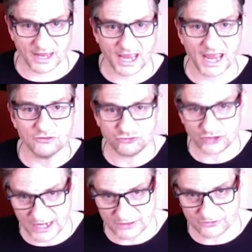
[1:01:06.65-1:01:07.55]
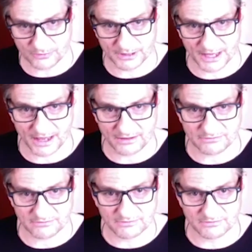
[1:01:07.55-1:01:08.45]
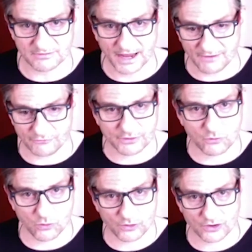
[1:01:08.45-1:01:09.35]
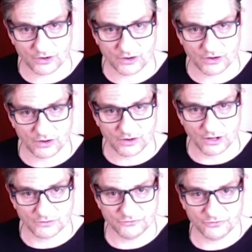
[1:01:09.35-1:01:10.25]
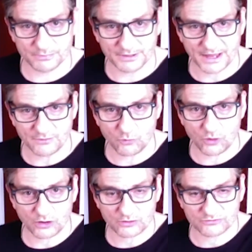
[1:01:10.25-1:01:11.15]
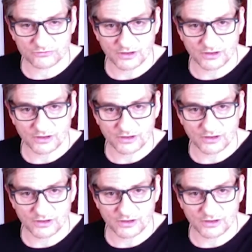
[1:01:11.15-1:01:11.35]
and change the plan every quarter until the plan works.